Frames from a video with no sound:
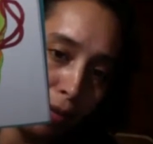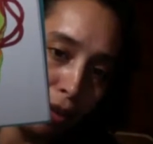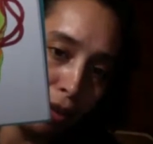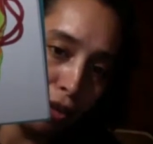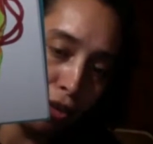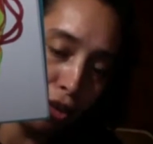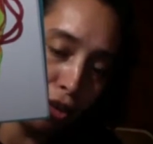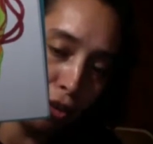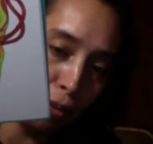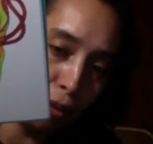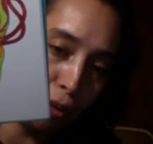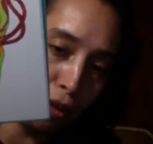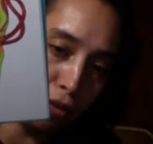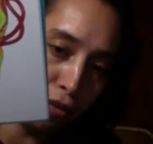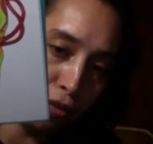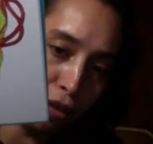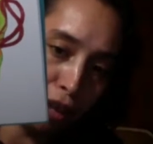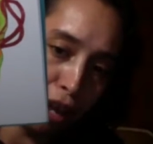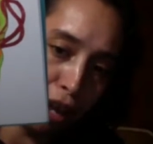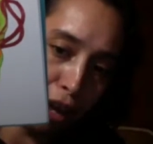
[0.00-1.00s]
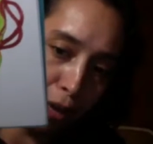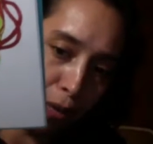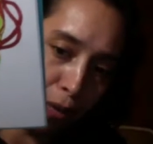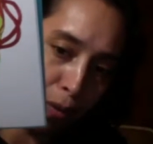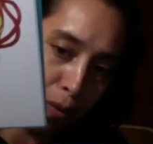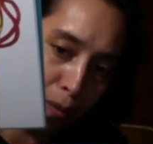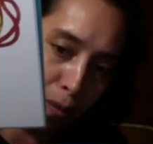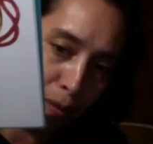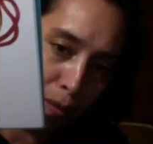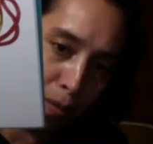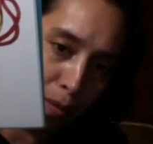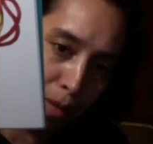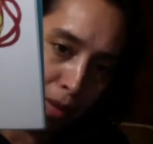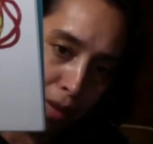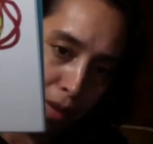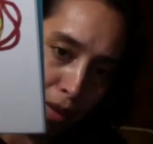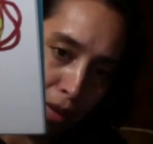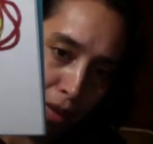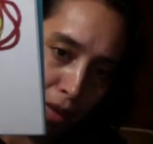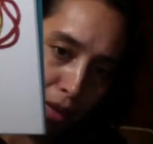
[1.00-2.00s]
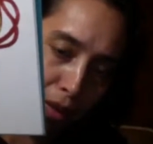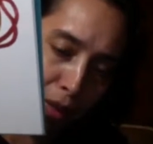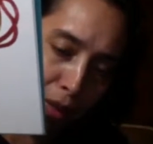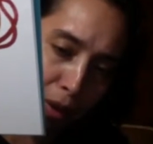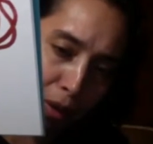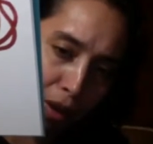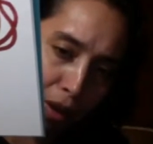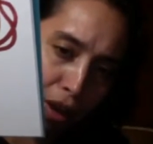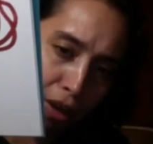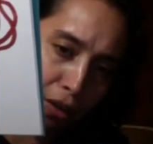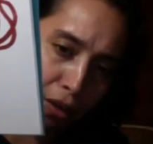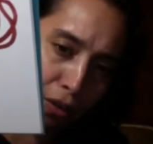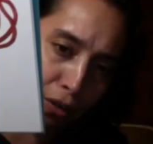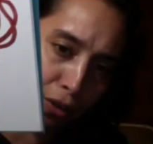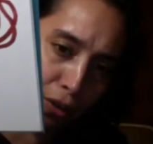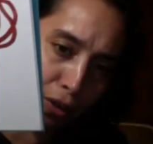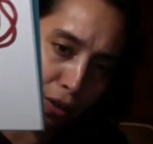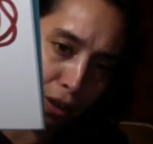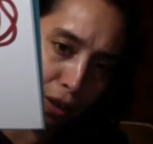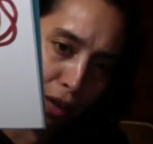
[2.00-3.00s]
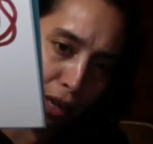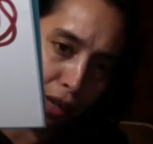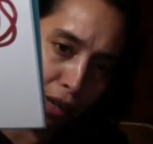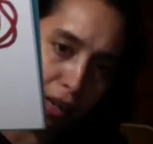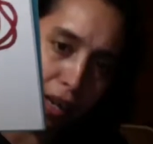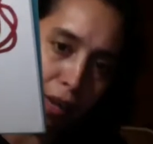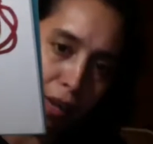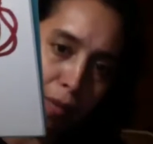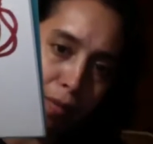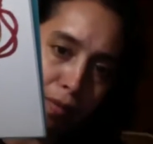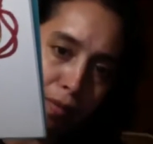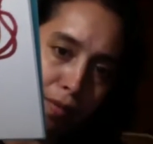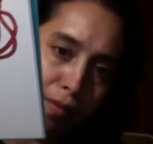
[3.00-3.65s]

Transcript: you just want to see how the color is going to lay down.